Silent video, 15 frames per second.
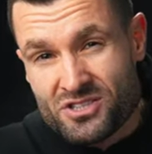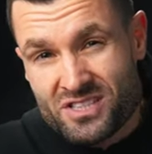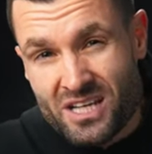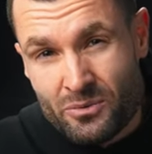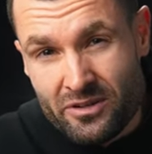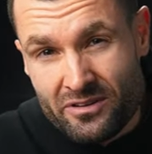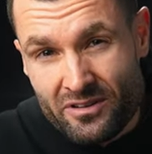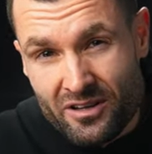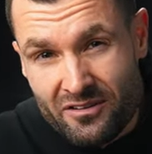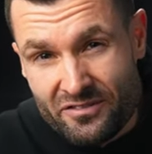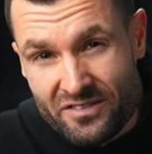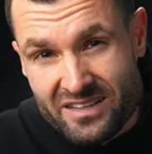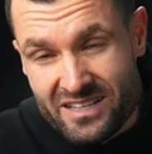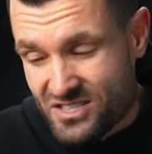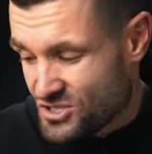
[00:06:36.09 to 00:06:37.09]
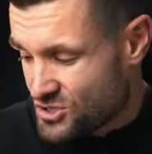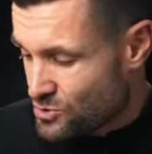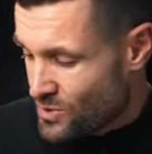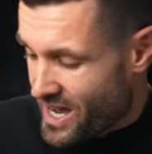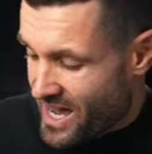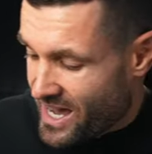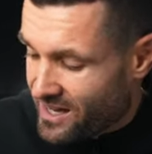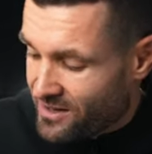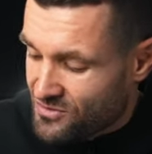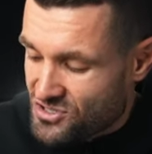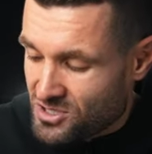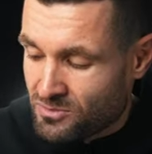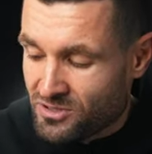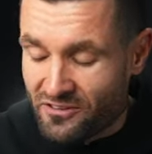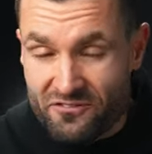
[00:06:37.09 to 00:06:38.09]
as I would love this to have
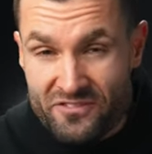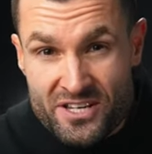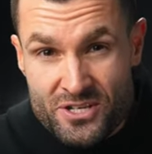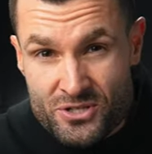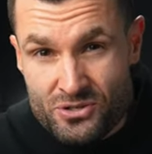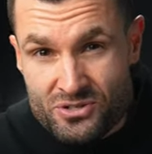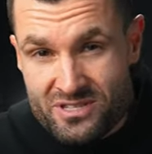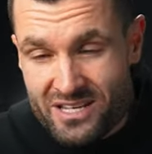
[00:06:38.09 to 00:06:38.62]
some of the features